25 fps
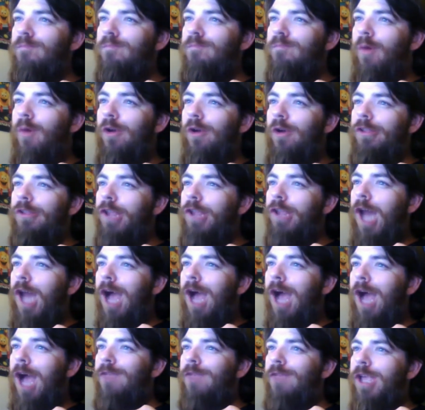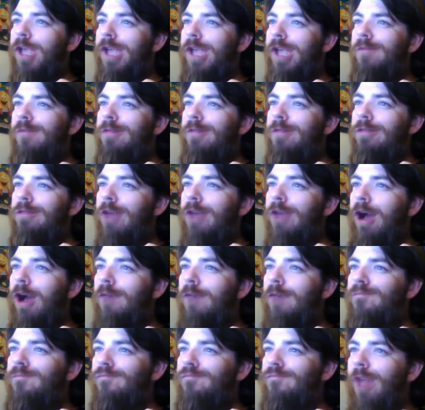Poison Ivy with
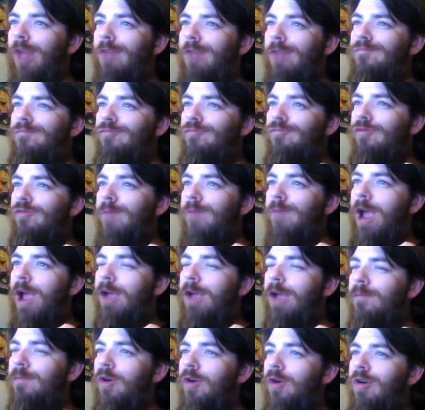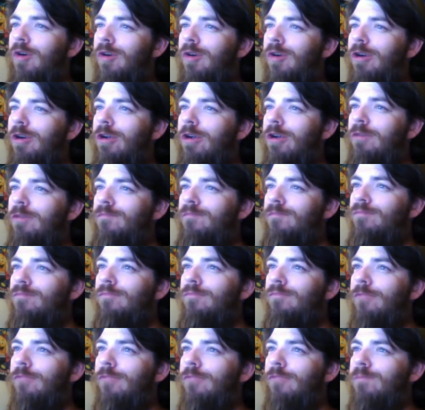Barrymore,
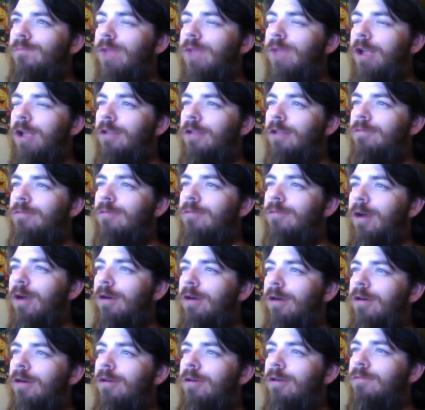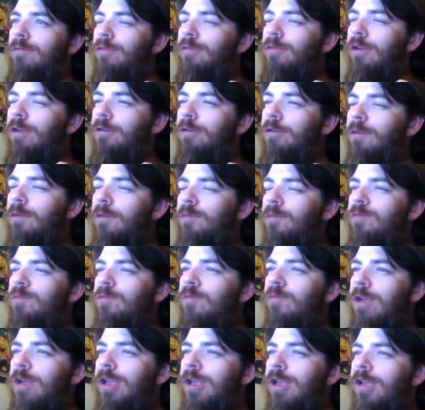and theater number
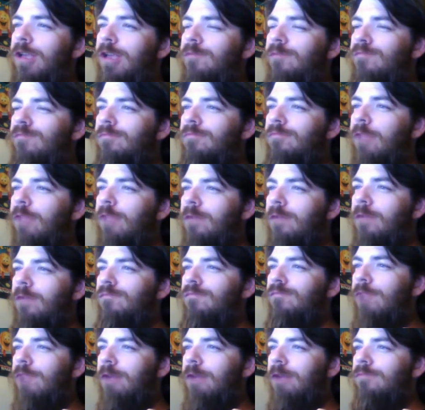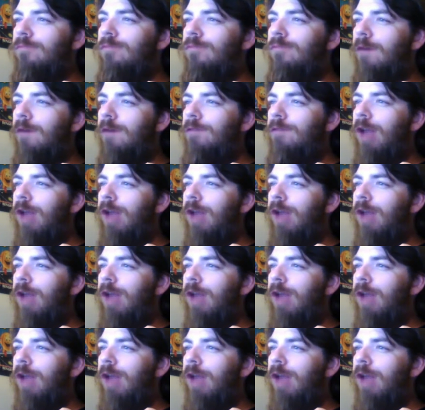3, 12 o'clock.